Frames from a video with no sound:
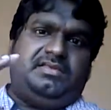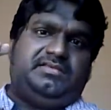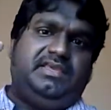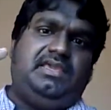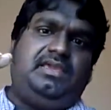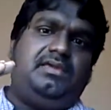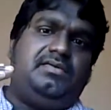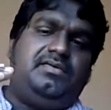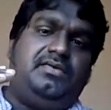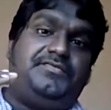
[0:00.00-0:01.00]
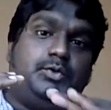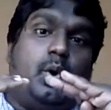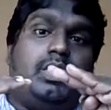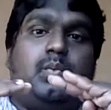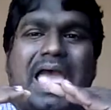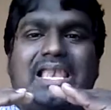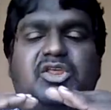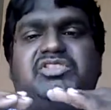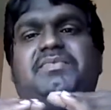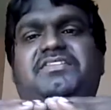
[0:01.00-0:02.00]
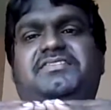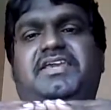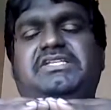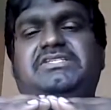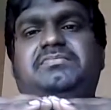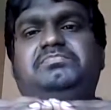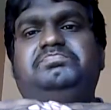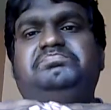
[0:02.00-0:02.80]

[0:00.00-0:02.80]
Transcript: See, if you don't value the message,